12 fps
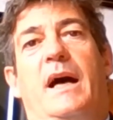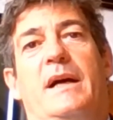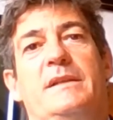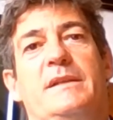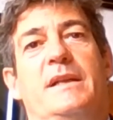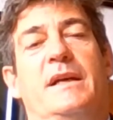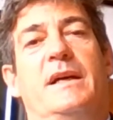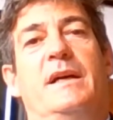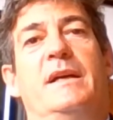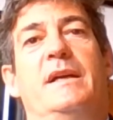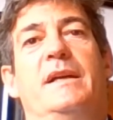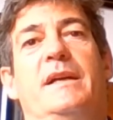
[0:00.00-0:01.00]
And
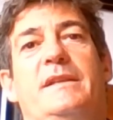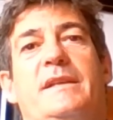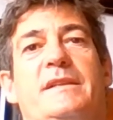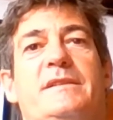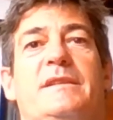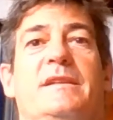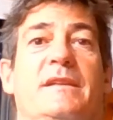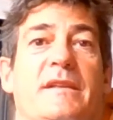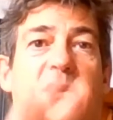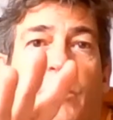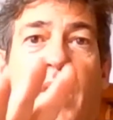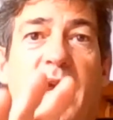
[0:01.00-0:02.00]
it is
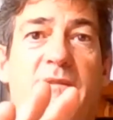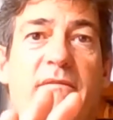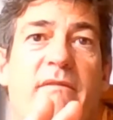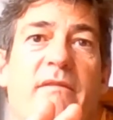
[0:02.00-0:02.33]
the wave